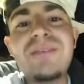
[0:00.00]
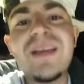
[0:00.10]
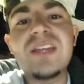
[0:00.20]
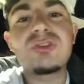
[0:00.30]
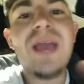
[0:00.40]

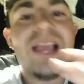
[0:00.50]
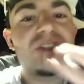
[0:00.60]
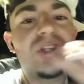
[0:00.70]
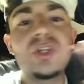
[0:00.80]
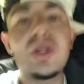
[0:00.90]
is trash,
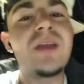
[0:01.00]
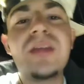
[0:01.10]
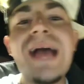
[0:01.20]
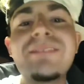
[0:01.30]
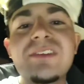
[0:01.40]
and you
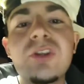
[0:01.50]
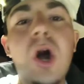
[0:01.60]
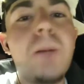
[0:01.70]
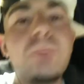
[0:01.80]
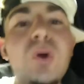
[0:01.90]
obviously know
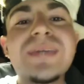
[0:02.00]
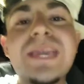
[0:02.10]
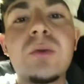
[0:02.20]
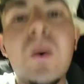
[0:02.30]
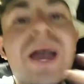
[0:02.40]
I'm boom
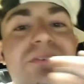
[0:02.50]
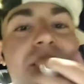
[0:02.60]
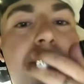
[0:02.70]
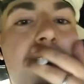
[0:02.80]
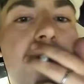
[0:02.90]
ganging Wi-Fi,
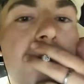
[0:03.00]
bro.